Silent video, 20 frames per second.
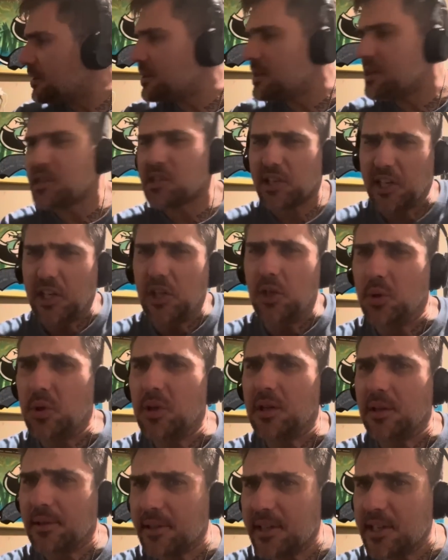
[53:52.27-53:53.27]
He's like, you could
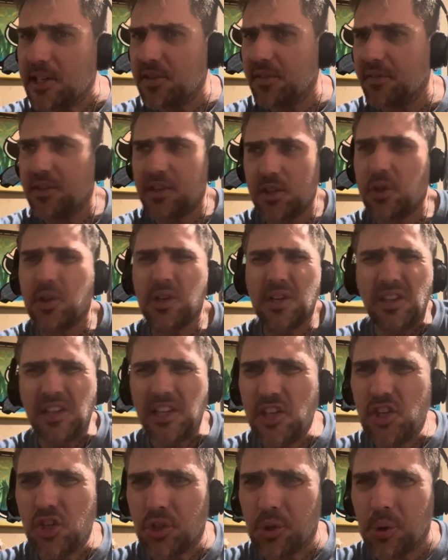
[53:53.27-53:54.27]
at least, you could at
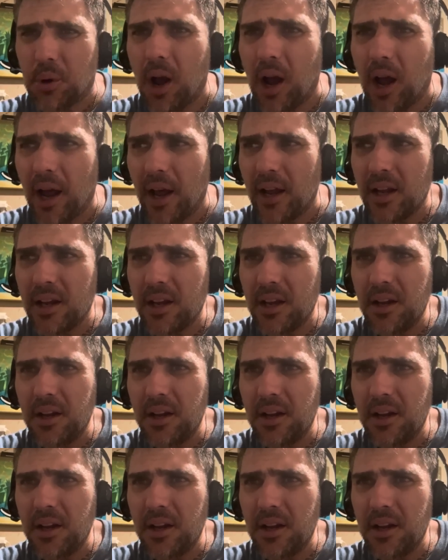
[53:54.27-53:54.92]
least try.